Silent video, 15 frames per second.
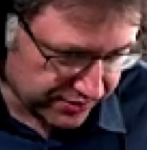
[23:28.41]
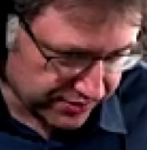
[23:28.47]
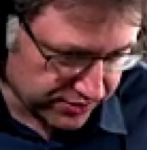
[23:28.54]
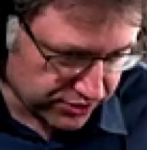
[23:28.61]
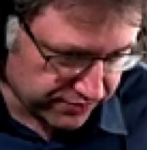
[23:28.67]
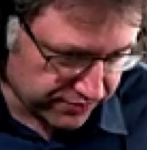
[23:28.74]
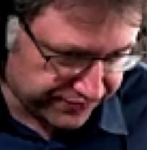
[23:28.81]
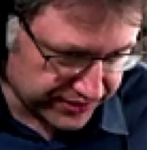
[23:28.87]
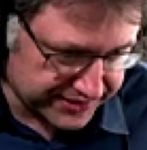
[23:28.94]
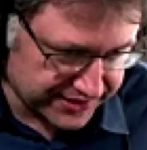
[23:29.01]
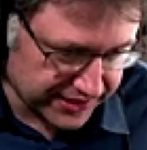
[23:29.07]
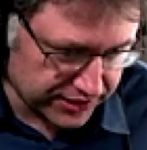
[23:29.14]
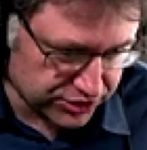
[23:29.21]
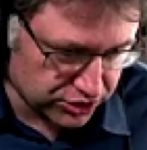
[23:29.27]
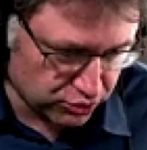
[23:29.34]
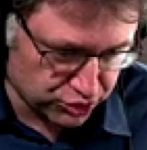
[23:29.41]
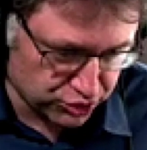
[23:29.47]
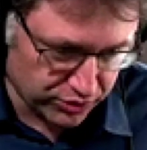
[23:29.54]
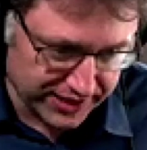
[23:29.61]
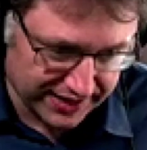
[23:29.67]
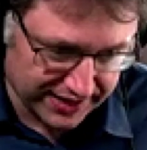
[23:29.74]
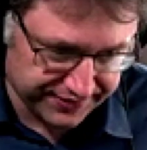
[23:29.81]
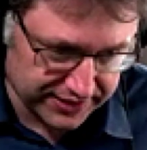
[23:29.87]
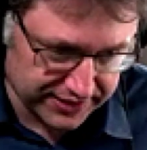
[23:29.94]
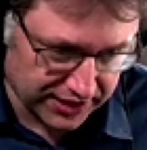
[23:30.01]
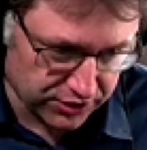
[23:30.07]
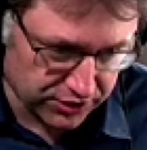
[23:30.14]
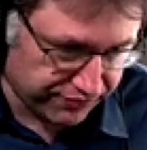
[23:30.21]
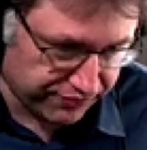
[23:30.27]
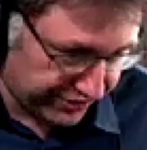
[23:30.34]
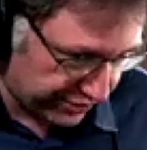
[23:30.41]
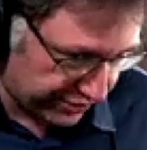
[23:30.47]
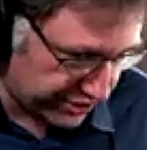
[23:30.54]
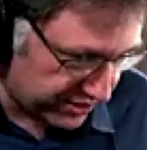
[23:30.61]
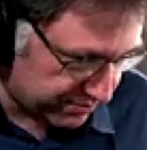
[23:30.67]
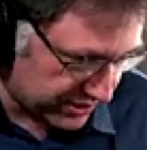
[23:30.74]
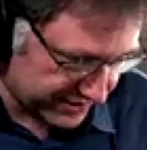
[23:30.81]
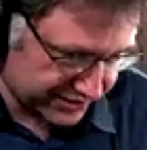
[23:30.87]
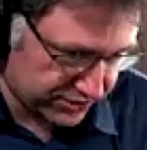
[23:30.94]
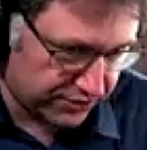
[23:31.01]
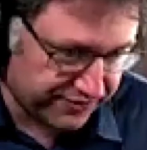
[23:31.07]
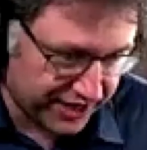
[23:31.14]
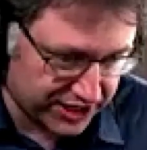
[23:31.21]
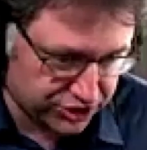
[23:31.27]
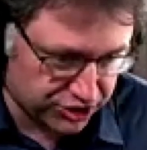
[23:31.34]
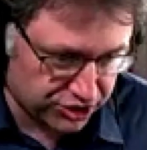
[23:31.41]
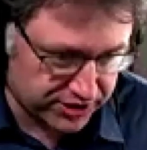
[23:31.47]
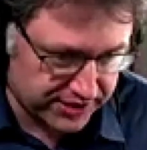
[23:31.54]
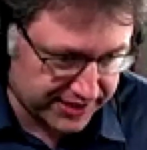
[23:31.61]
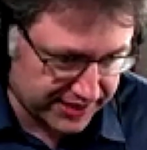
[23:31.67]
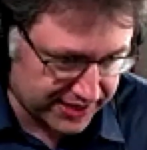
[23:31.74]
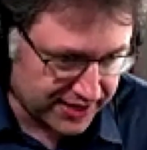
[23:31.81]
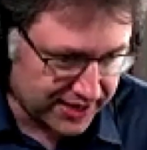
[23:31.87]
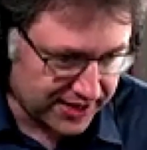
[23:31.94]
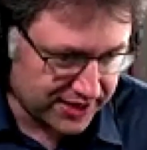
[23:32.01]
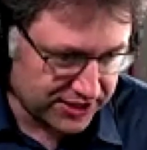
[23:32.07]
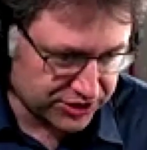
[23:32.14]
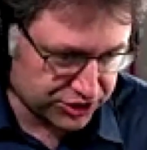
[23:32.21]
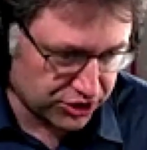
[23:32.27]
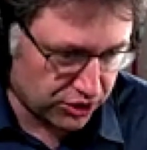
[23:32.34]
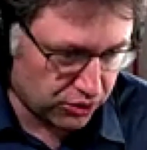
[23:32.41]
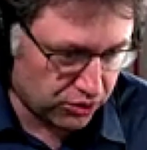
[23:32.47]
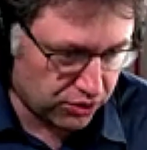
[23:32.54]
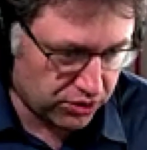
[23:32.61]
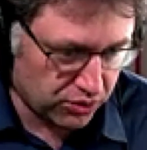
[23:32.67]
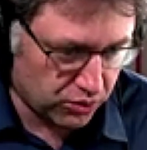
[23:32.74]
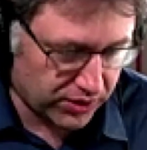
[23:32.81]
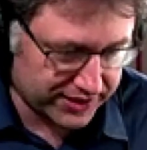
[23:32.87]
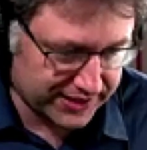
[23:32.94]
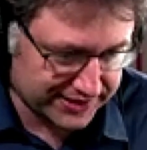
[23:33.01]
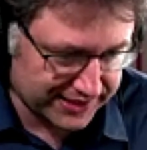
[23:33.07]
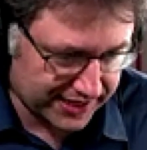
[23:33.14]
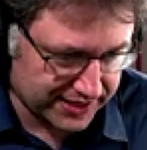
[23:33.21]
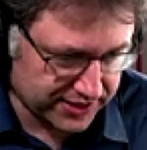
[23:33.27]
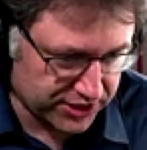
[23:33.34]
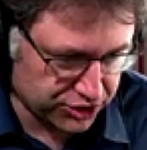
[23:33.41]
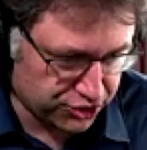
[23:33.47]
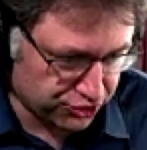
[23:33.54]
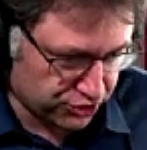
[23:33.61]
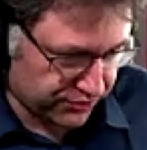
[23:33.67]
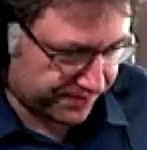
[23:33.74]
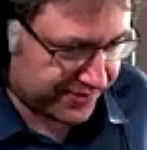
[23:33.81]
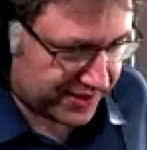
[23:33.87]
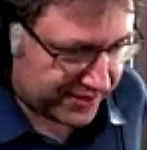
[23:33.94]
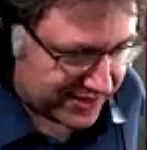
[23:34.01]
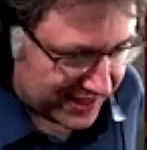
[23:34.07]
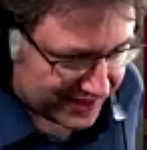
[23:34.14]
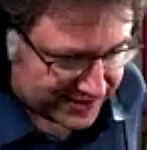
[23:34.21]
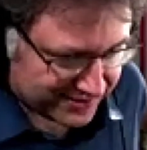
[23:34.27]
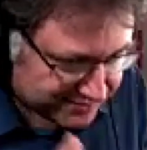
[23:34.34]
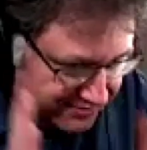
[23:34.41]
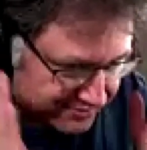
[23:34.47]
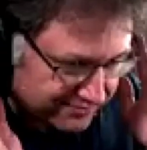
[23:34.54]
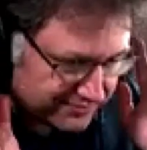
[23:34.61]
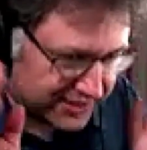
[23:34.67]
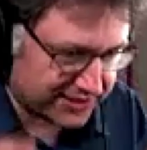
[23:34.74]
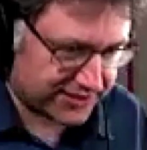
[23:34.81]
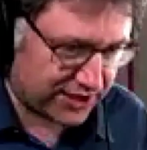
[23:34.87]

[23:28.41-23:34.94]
PCA is usually, I think, done on variables conventionally. So what exactly did you do? Thanks. This is a